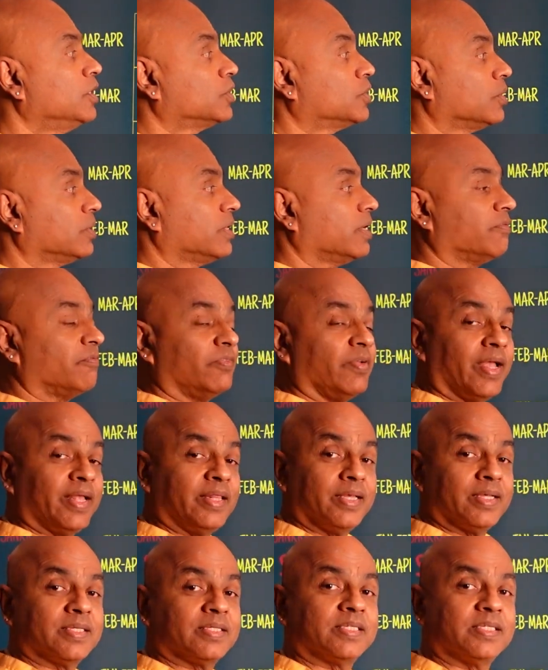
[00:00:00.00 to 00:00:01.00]
So the
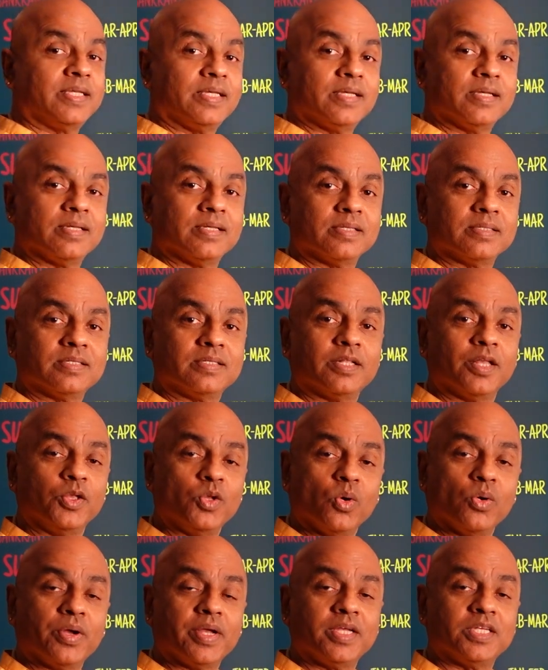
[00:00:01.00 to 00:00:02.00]
Vedic seers, the
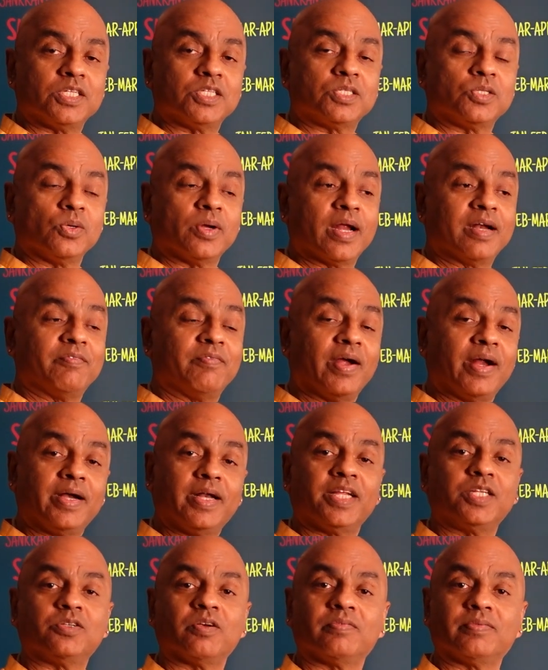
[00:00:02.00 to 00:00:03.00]
yogis, took
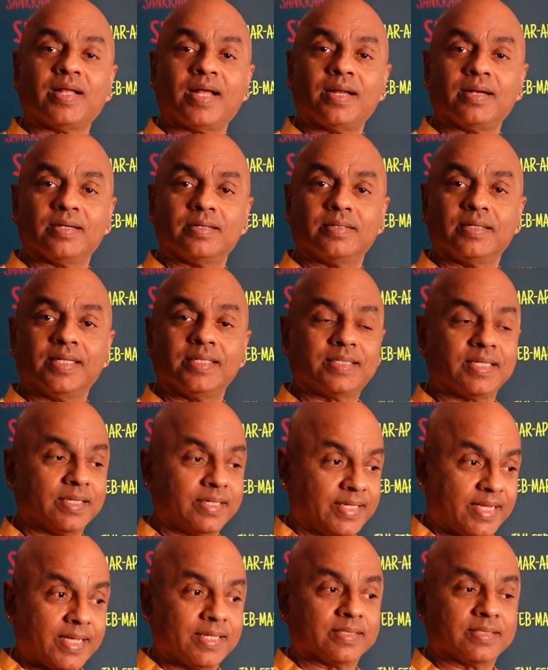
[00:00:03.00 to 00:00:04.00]
advantage of that. They
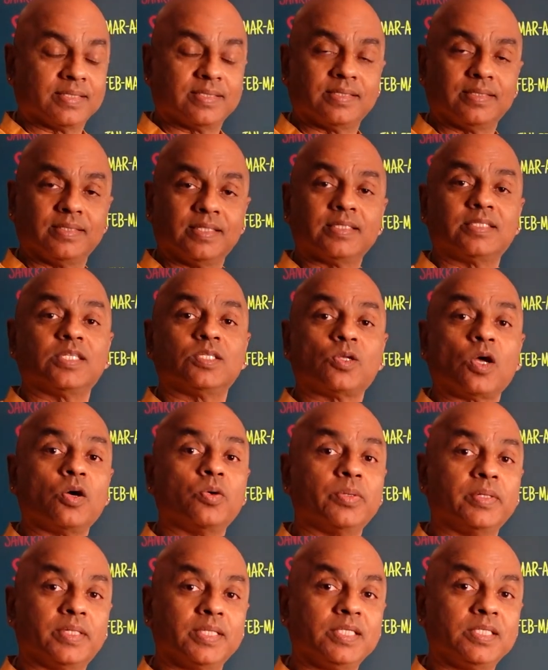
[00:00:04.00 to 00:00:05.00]
said, yes, this is
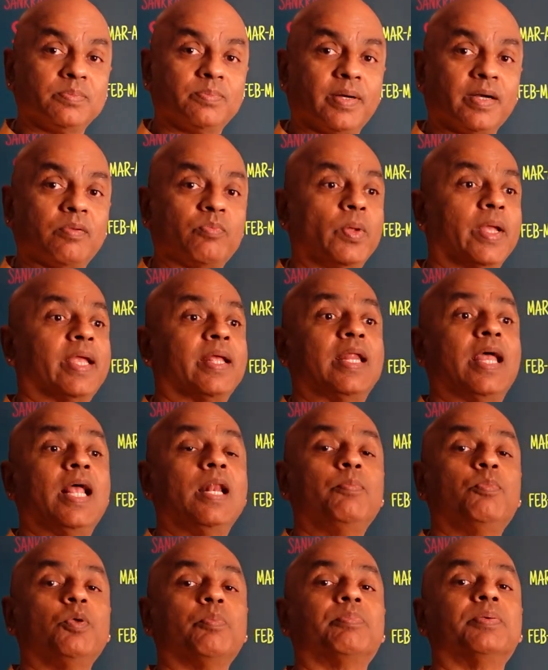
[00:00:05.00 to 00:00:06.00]
how it is, but we can
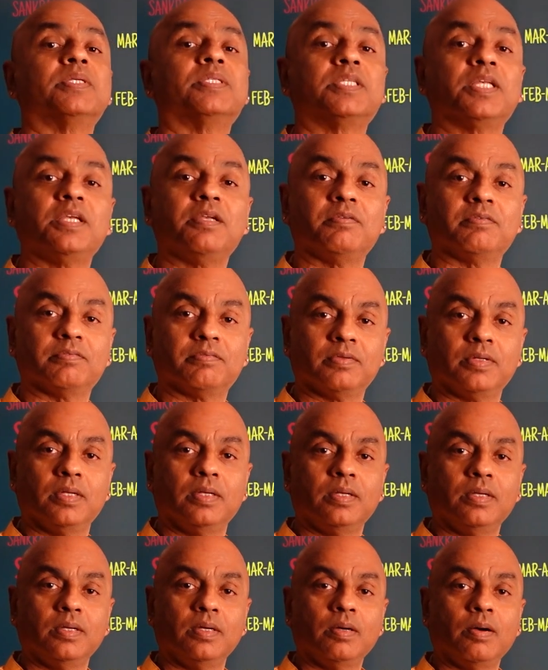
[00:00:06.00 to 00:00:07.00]
help you perceive
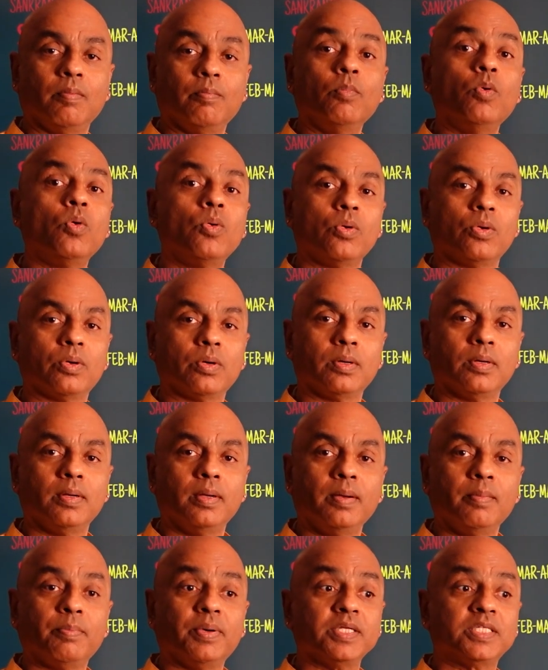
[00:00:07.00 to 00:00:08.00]
more,
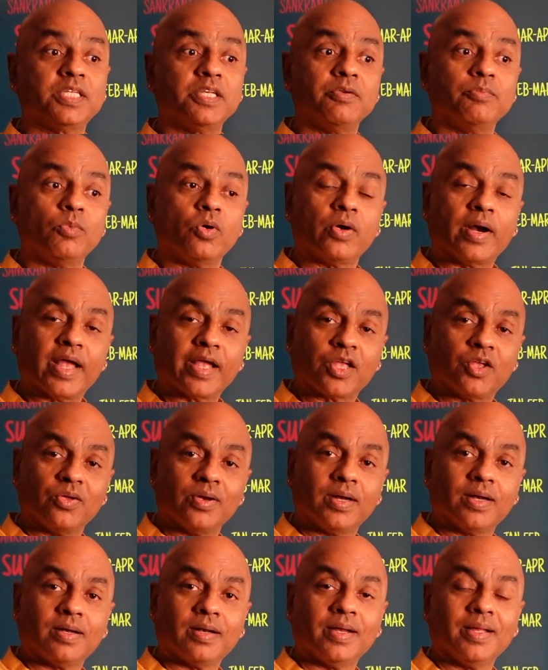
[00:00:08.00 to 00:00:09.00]
perceive more
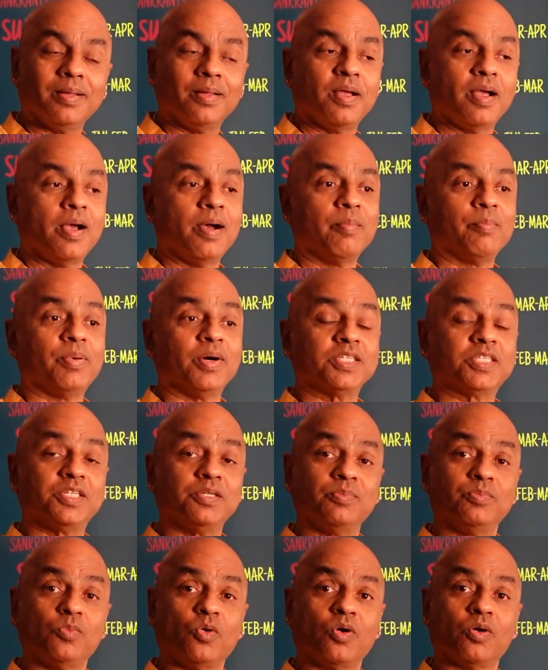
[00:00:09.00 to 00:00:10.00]
accurately,
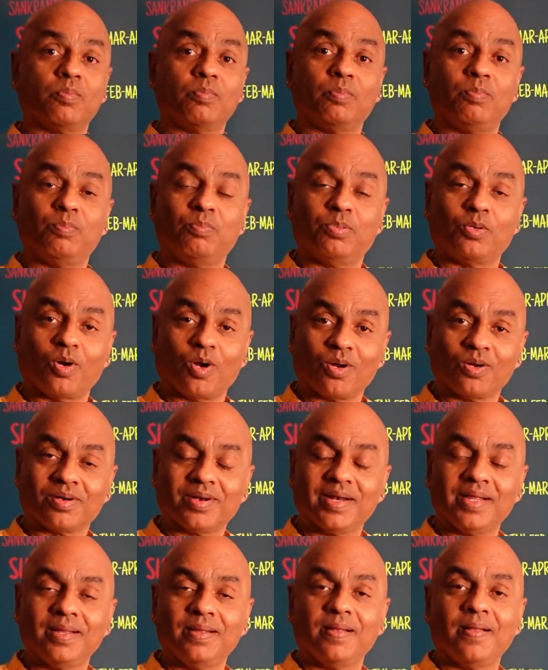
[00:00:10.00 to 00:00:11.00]
perceive more
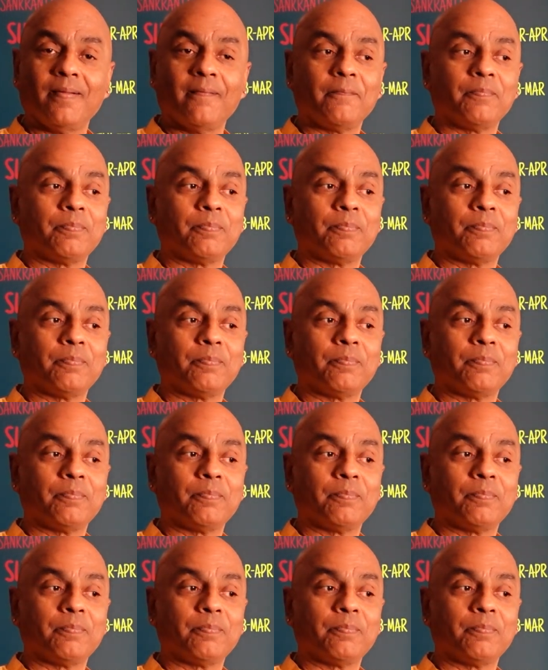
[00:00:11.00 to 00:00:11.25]
broadly,